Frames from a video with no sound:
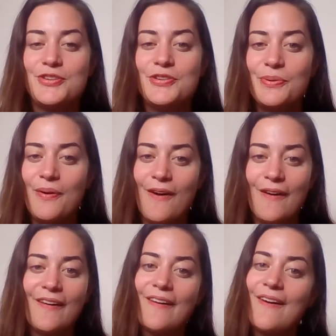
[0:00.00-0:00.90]
You
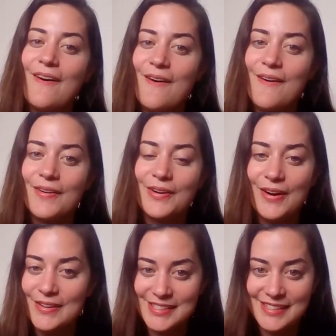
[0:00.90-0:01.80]
are
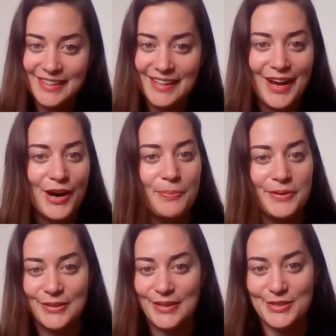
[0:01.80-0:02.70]
constantly
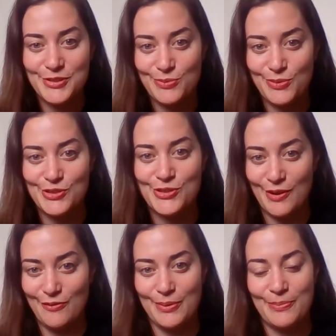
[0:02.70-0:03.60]
helping your customers
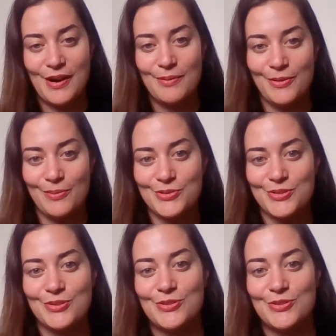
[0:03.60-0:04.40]
solve their problems.